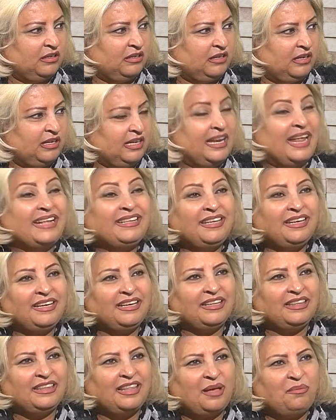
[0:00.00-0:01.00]

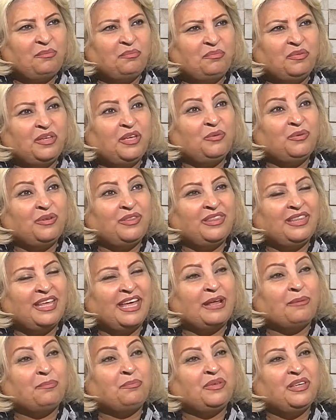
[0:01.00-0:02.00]
letting them be with
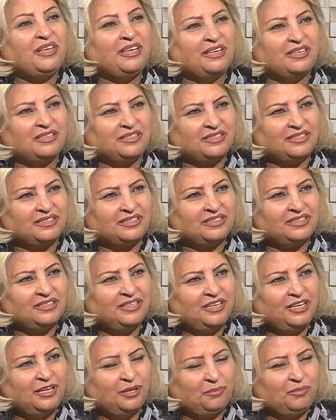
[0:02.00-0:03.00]
their peers,
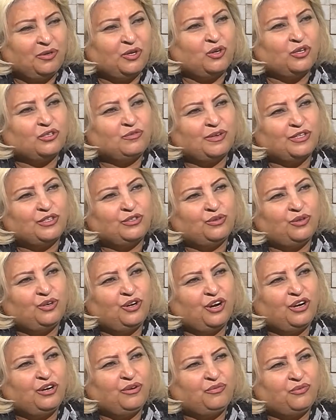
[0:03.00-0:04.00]
because what you
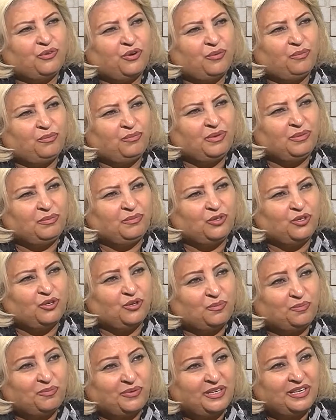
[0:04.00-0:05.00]
learn from your
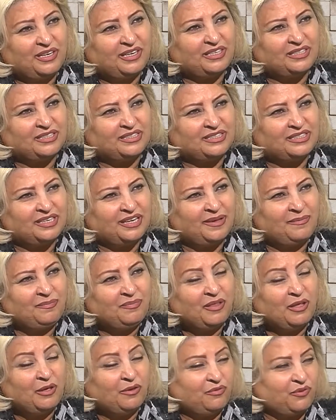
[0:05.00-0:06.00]
peers,
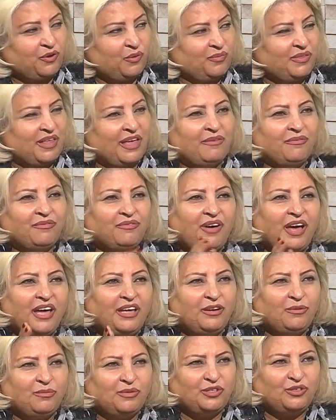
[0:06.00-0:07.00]
from the
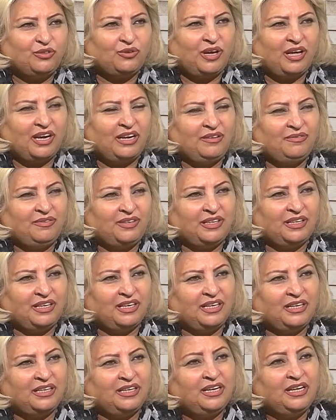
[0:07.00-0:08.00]
environment you are living
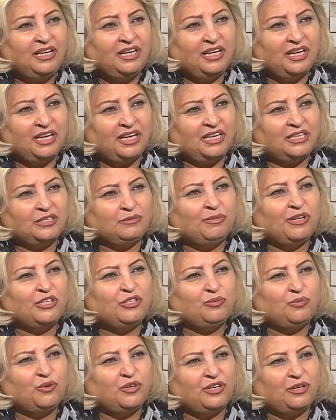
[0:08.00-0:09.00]
in, is
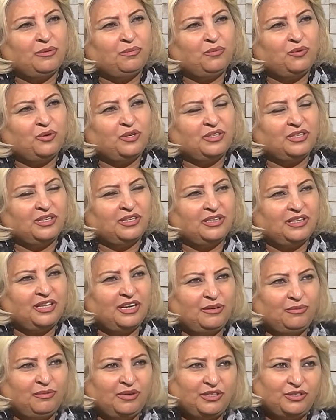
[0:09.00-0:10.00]
much more important
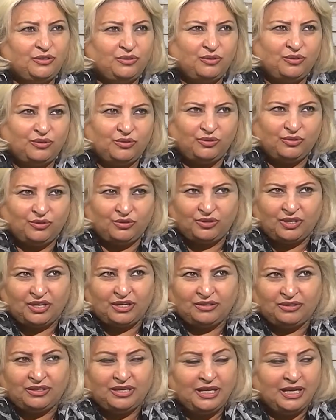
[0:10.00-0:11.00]
than what
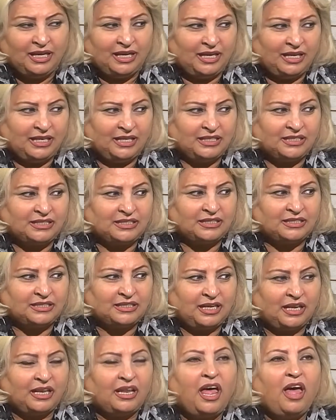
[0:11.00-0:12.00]
it's
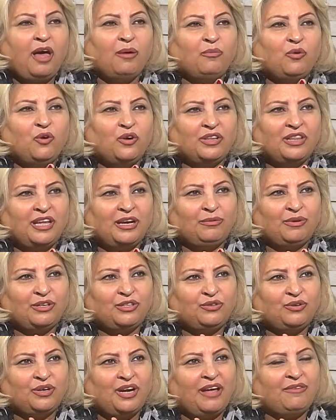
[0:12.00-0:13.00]
a lot more than
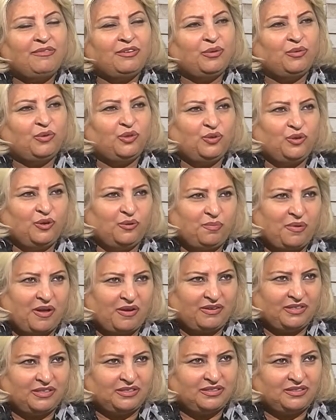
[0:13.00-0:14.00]
what you're having with your
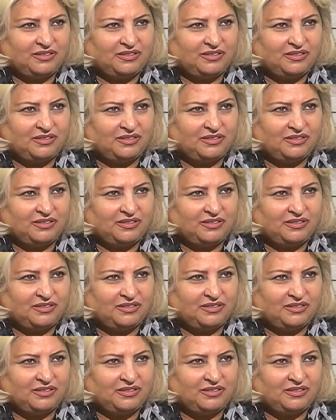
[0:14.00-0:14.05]
parents.